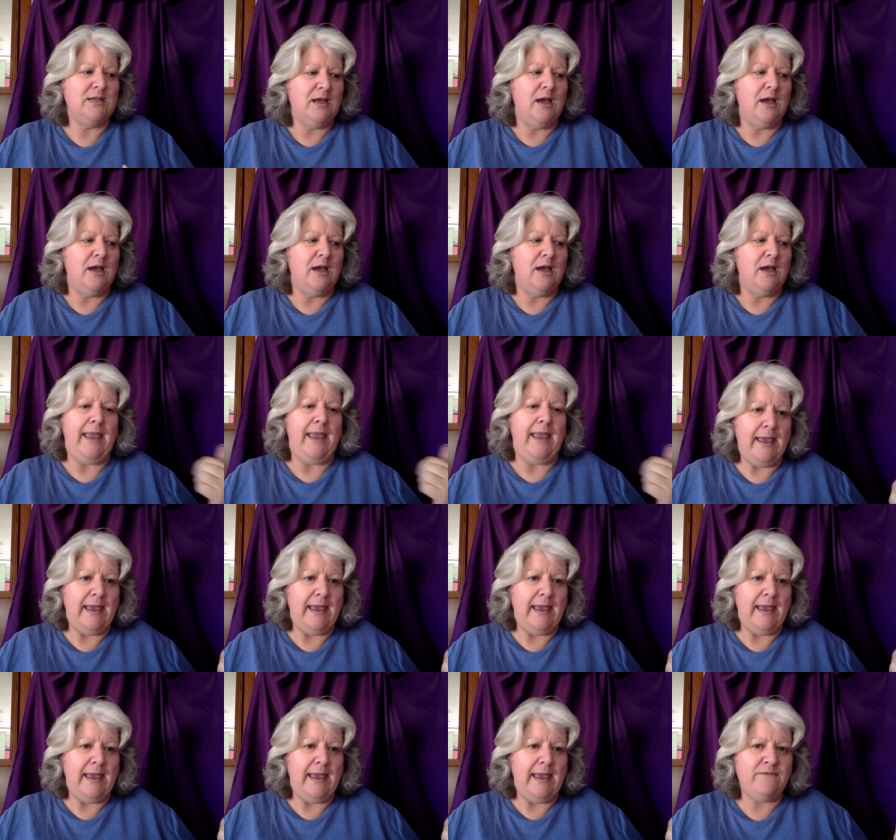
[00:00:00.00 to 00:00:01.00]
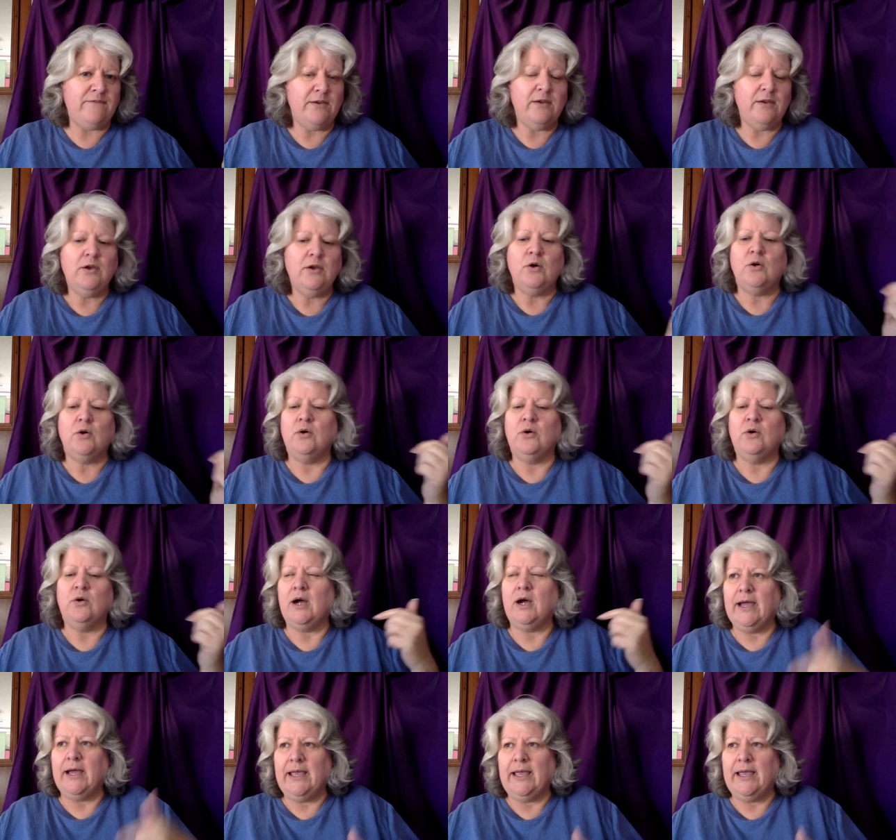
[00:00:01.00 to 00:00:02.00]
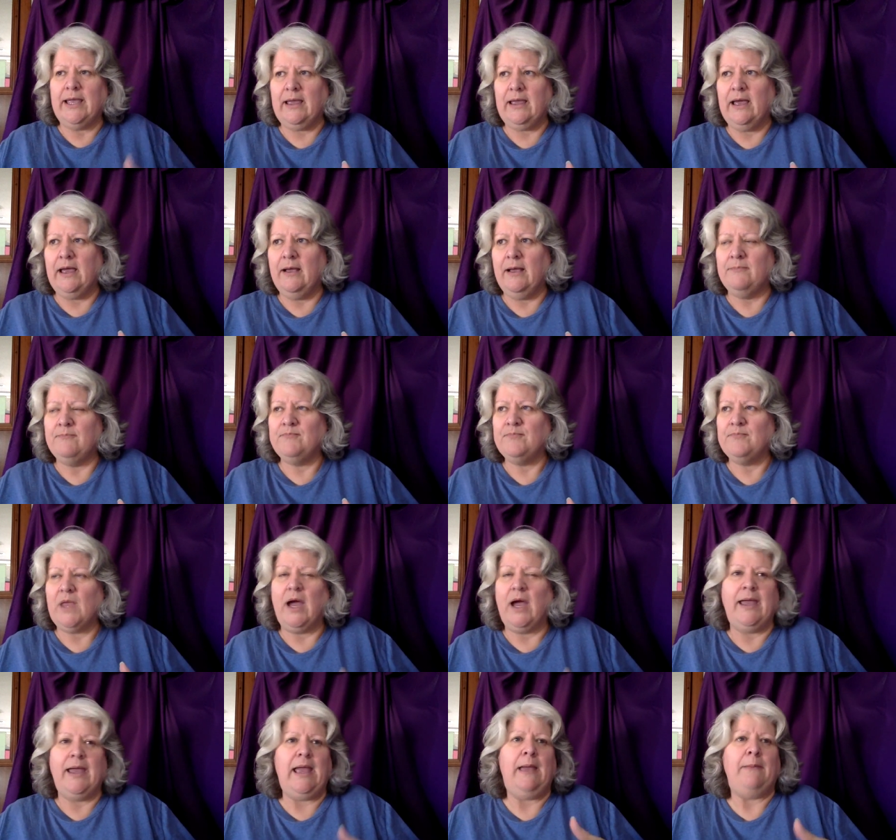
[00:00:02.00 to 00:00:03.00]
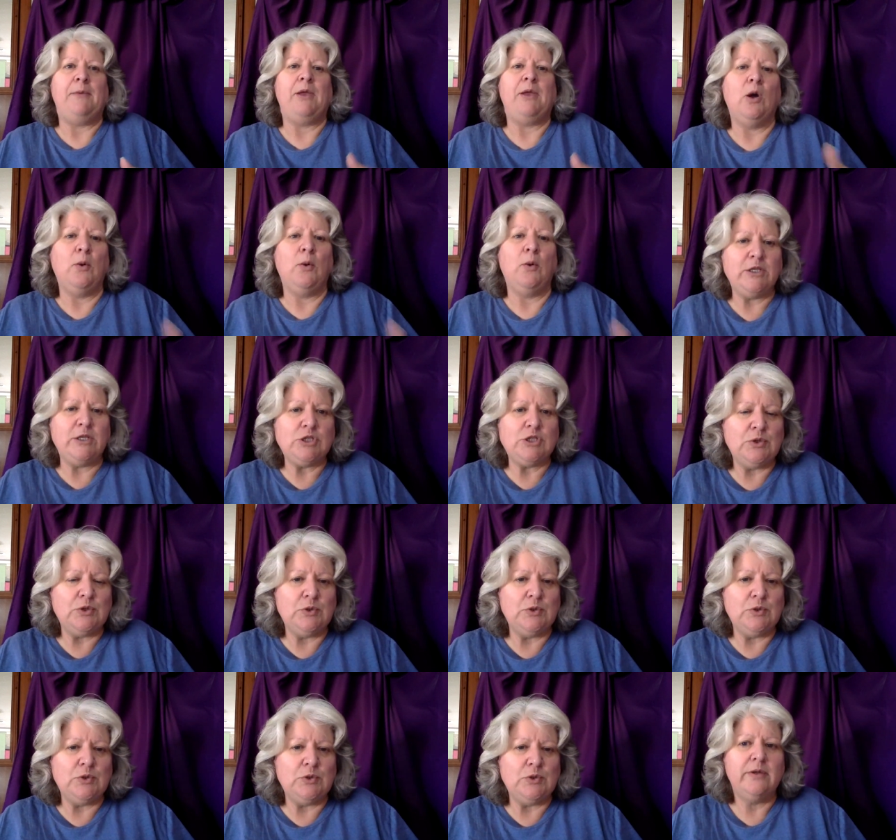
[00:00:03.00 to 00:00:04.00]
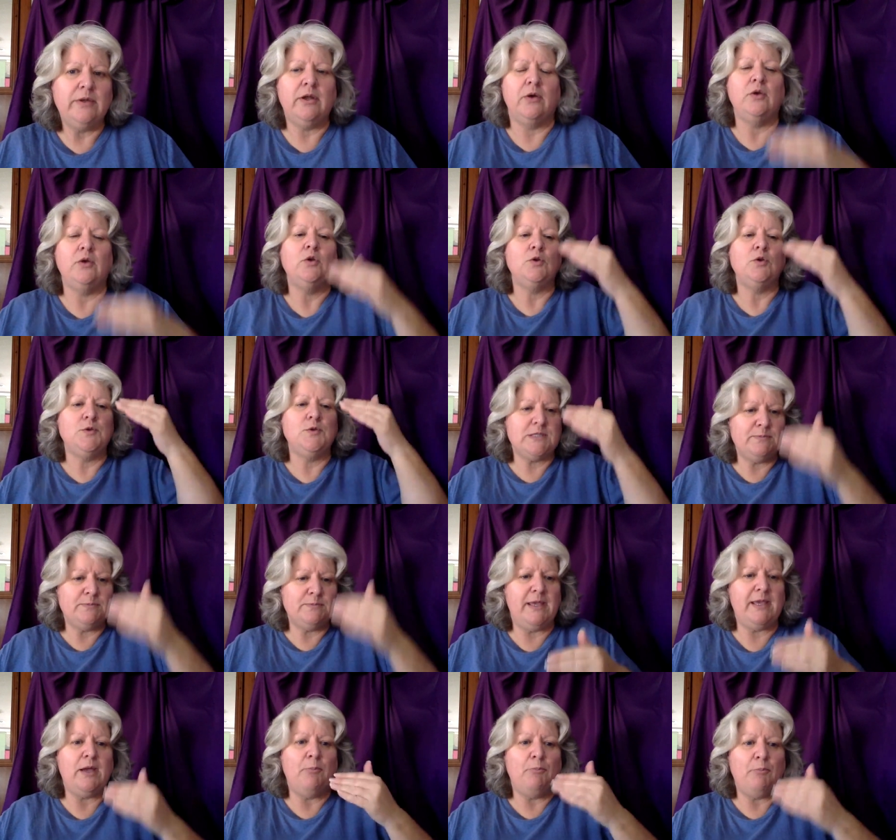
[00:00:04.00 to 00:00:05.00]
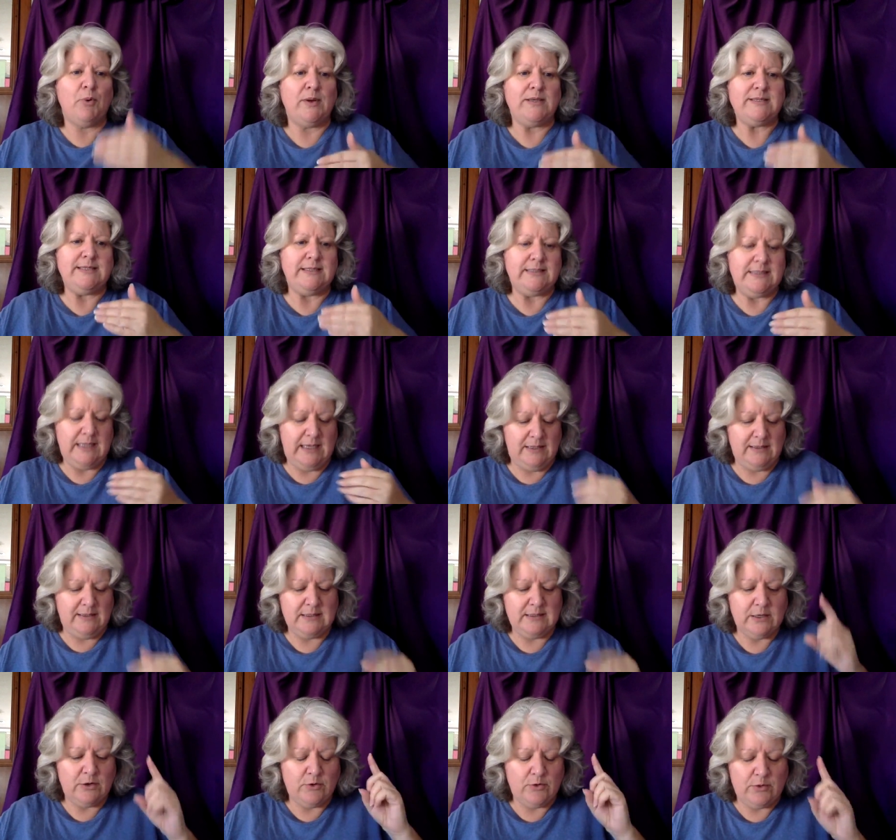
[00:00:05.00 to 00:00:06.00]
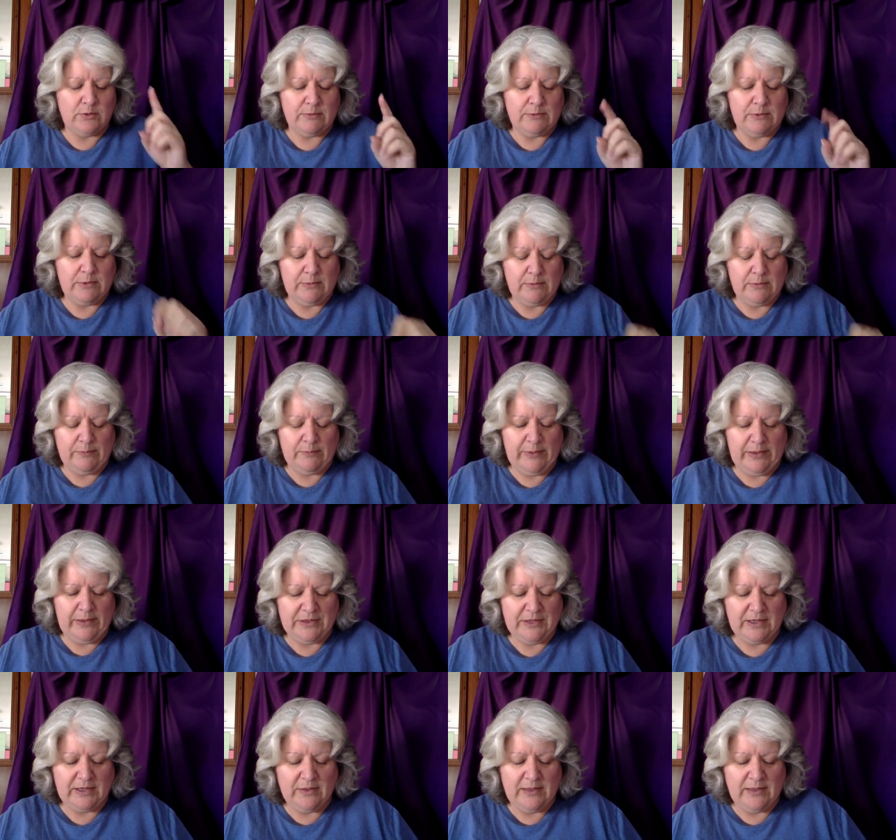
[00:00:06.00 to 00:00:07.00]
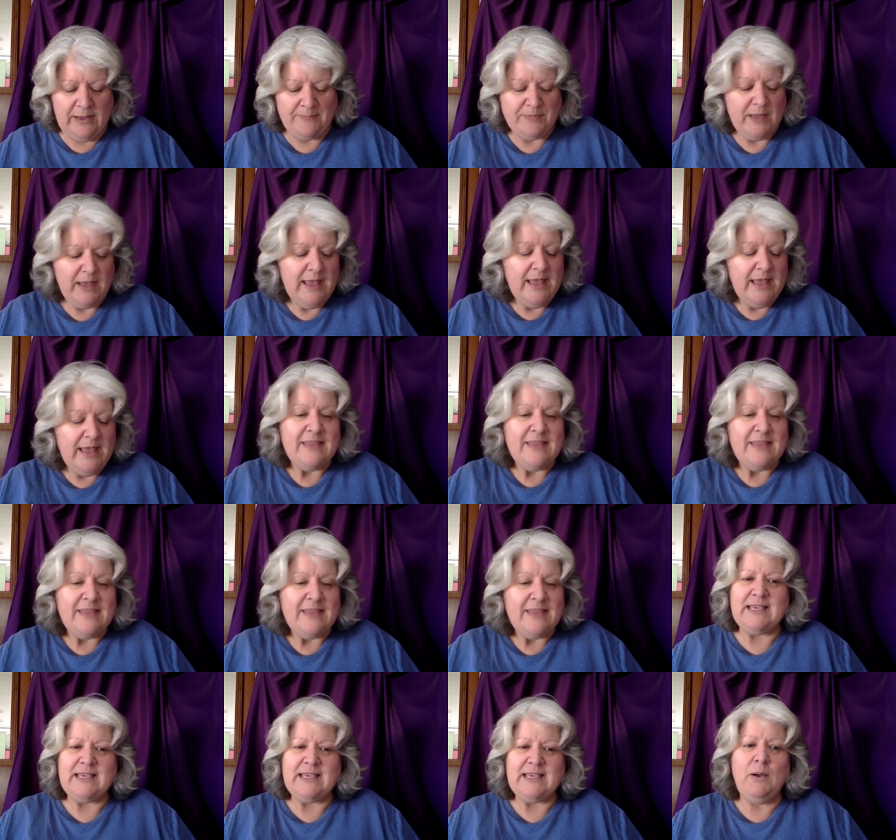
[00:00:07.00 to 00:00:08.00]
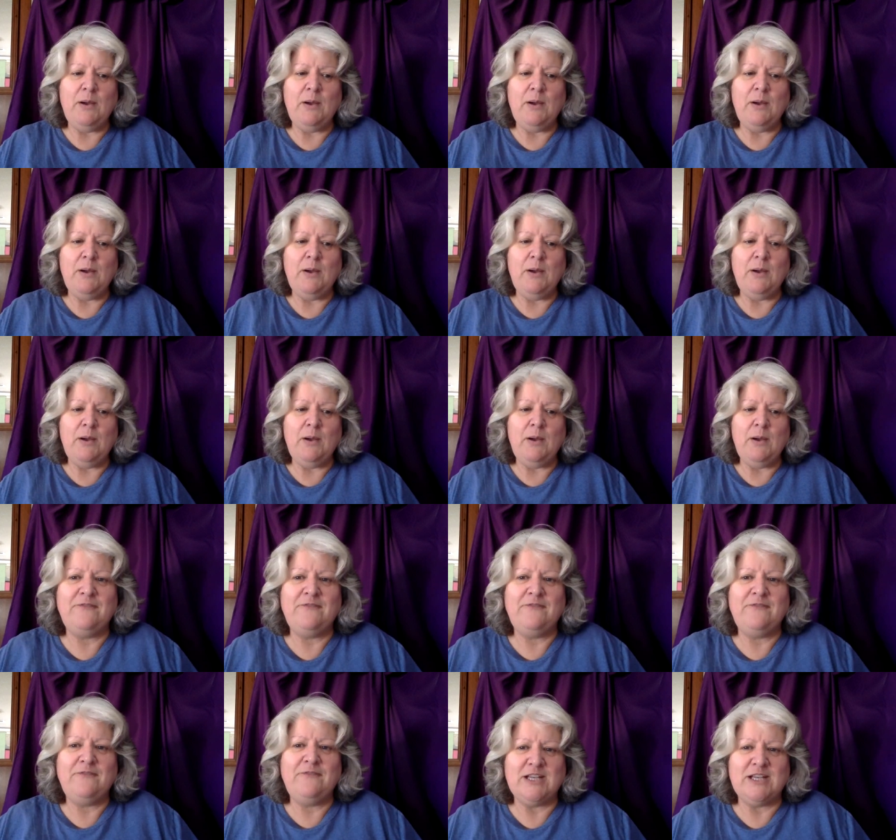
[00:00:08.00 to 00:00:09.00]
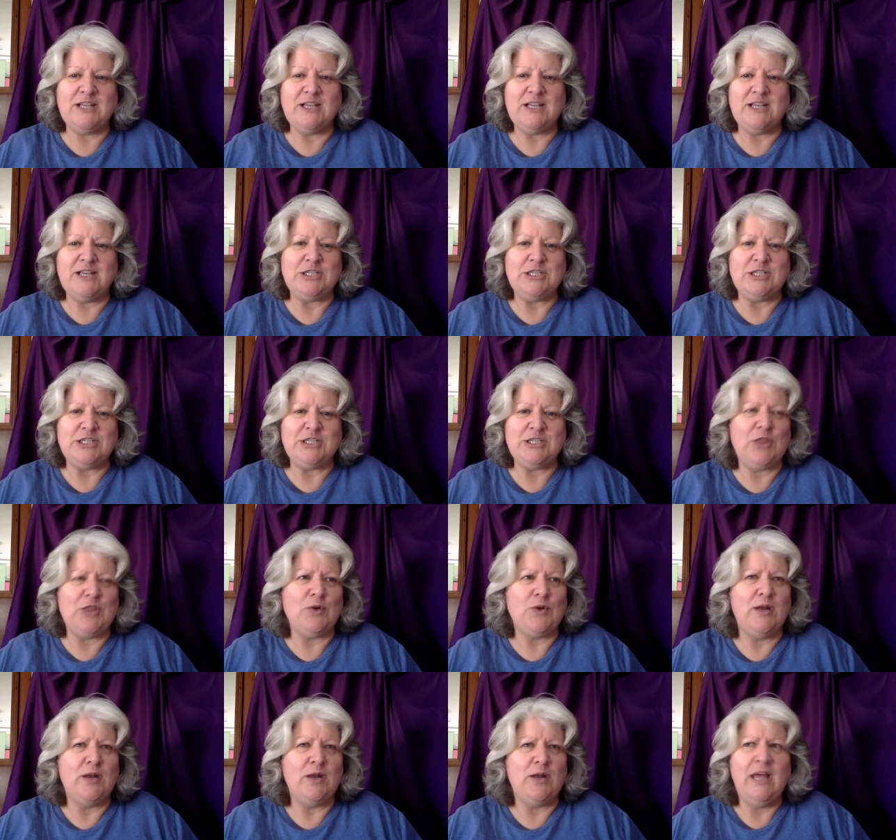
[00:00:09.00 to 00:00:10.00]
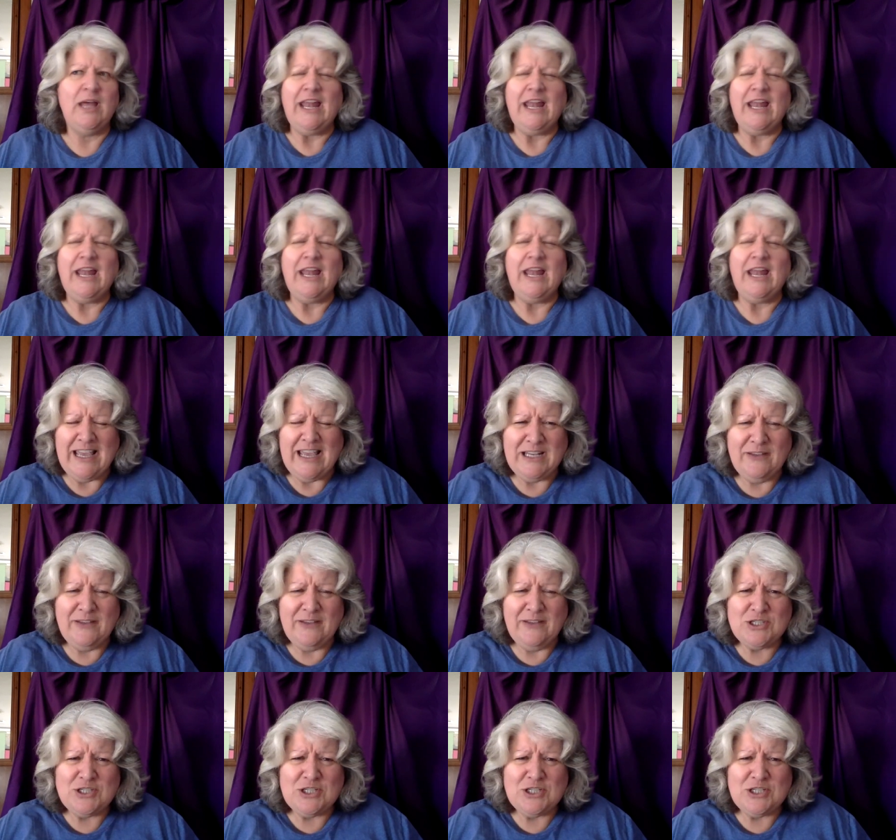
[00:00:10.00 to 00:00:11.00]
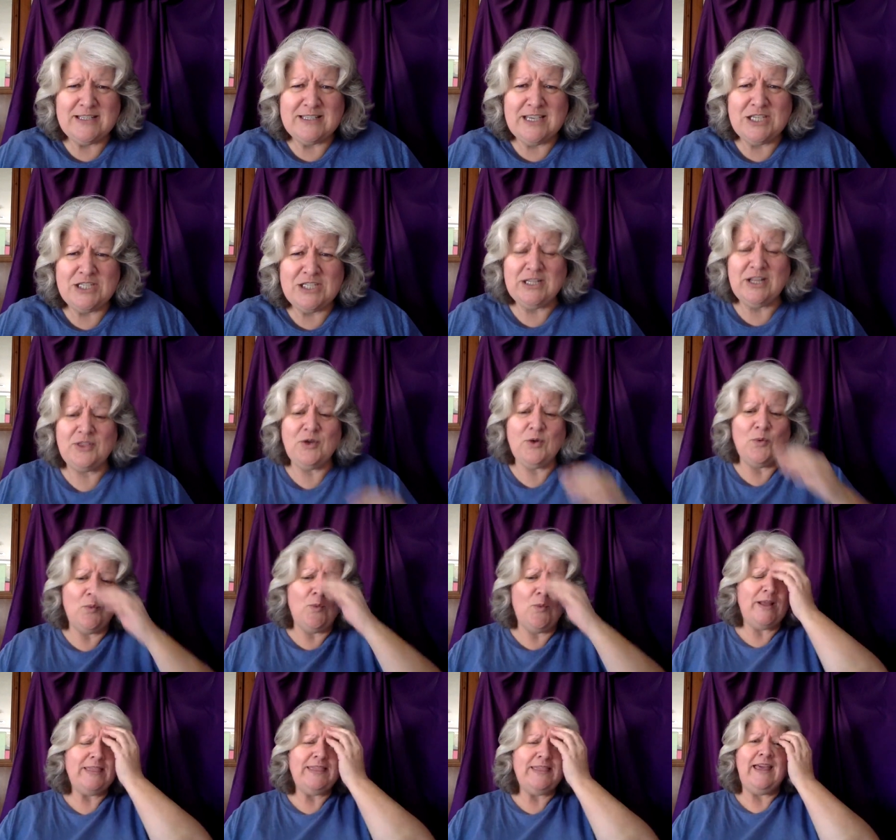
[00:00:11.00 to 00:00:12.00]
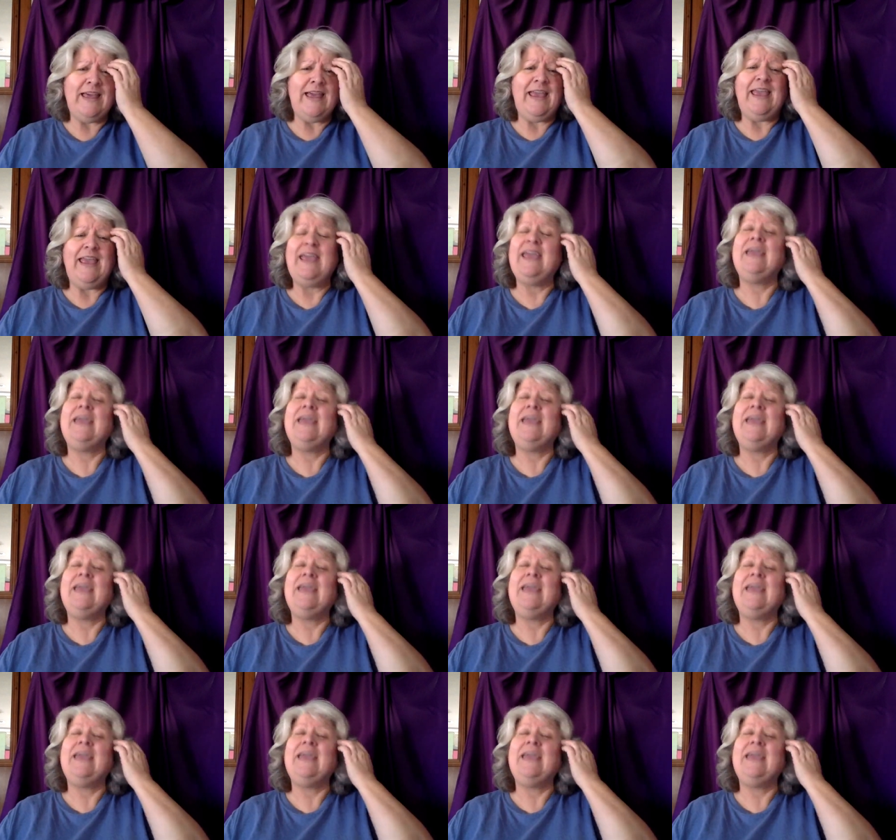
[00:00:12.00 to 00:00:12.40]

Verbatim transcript: I have or I am going to. No, you speak present tense. Big thing on that. Their second one was negative visualization. And I thought, negative visualization? I thought, what the heck?